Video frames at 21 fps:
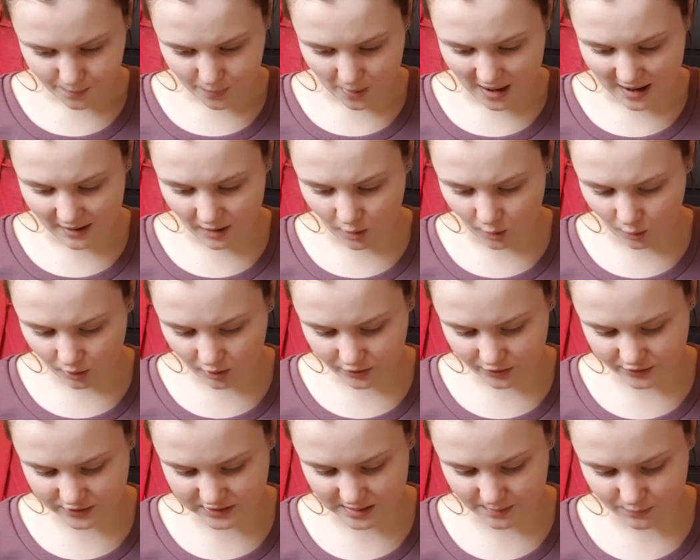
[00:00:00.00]
And lock
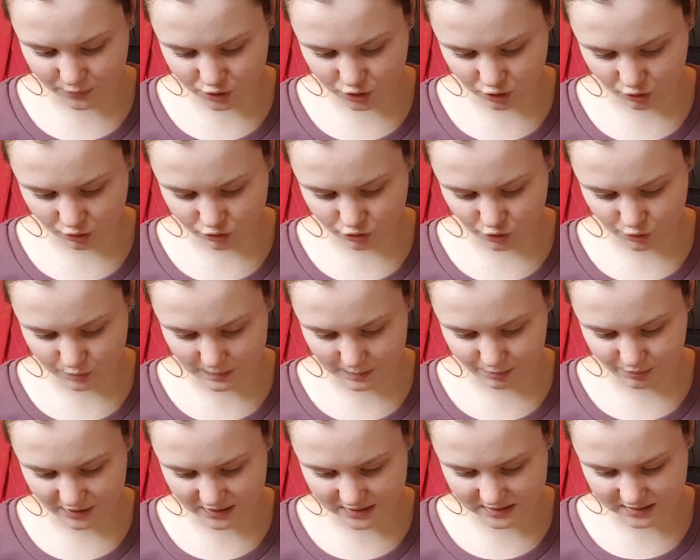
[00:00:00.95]
the temperature control by
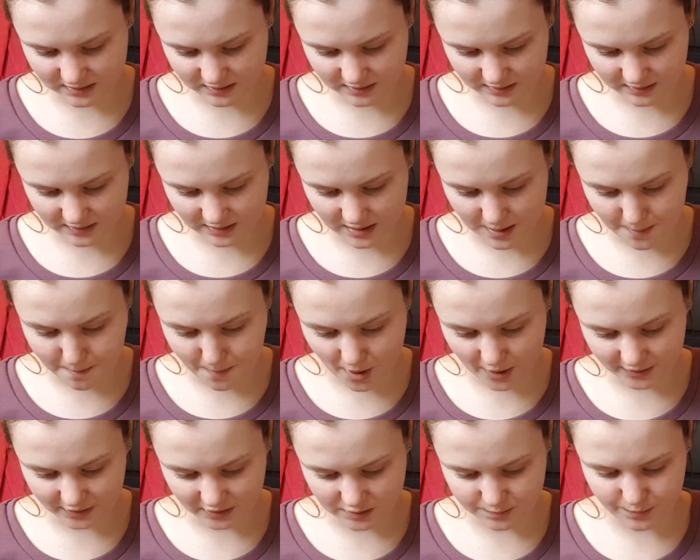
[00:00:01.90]
pressing the
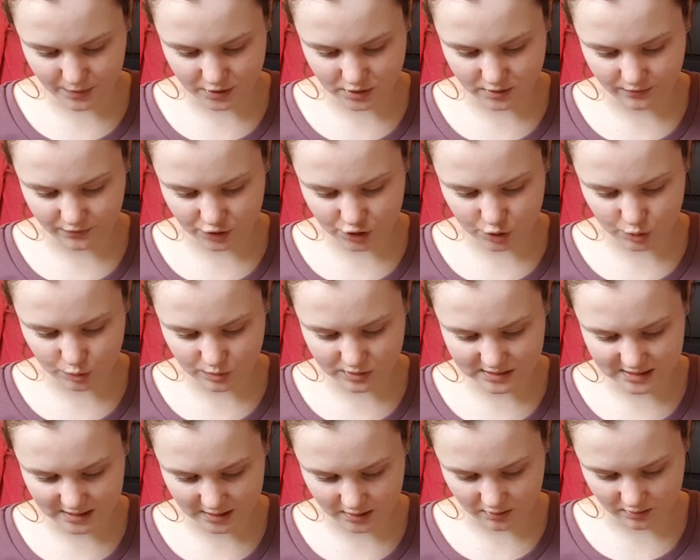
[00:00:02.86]
minus button for 2
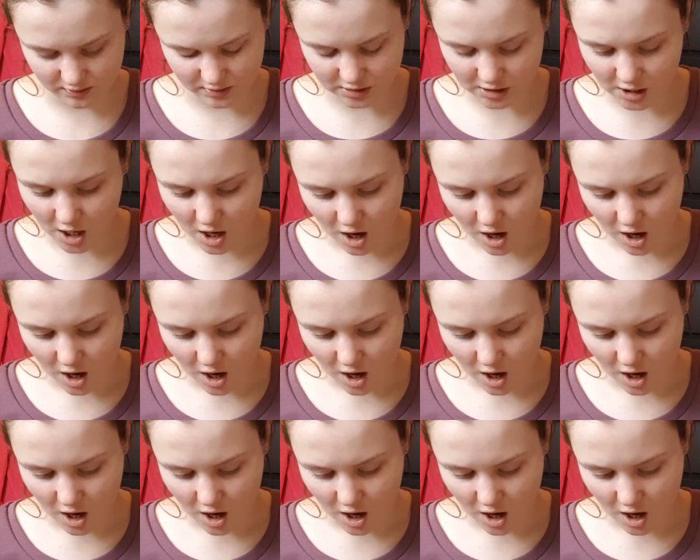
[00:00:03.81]
seconds.